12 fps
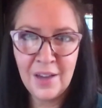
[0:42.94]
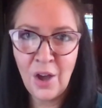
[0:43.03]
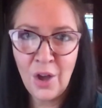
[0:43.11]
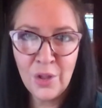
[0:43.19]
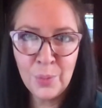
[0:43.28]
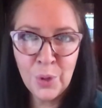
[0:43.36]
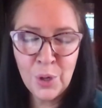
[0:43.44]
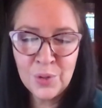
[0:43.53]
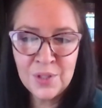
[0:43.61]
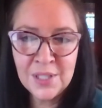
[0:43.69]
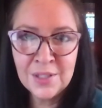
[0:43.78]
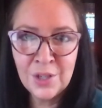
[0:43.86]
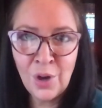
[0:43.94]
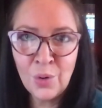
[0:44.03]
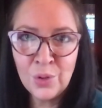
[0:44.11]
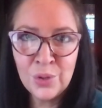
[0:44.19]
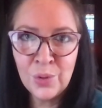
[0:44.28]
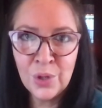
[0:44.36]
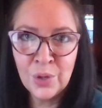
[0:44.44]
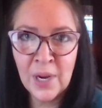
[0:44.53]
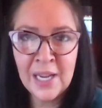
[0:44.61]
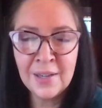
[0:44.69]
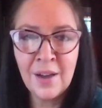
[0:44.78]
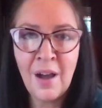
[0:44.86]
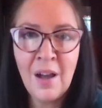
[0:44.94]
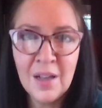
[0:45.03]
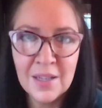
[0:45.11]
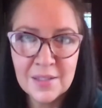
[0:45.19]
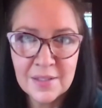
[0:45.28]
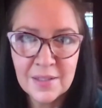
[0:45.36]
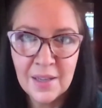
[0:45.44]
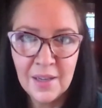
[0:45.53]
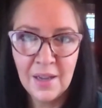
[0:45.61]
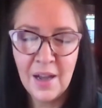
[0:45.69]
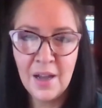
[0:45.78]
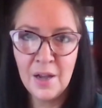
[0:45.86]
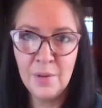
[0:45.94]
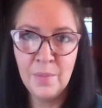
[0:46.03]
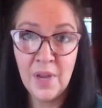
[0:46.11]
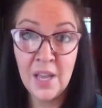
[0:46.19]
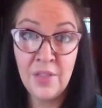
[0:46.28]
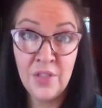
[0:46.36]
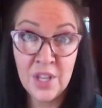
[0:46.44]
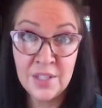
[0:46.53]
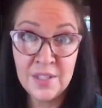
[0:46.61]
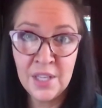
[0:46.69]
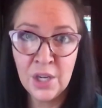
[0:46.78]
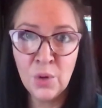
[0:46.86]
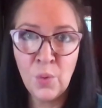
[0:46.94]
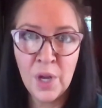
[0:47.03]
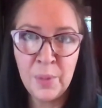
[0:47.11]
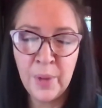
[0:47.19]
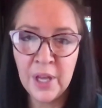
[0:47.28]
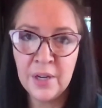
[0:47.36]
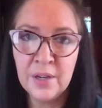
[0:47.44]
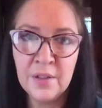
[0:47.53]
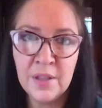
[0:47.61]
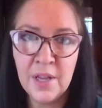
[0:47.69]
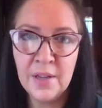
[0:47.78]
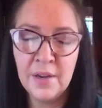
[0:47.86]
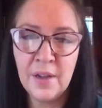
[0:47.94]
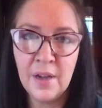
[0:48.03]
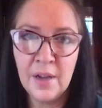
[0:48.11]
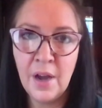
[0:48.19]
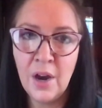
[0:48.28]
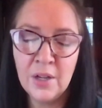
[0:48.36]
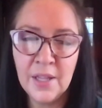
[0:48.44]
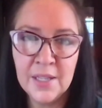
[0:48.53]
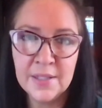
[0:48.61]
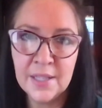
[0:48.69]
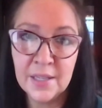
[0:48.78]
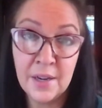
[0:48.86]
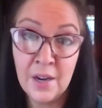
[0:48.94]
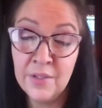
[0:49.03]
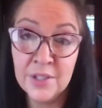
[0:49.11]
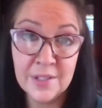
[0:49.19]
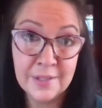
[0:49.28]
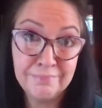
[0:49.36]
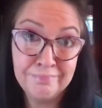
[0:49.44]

all the proceeds go to a great cause. Mm-hmm. This year, what better than Heartland Second Harvest?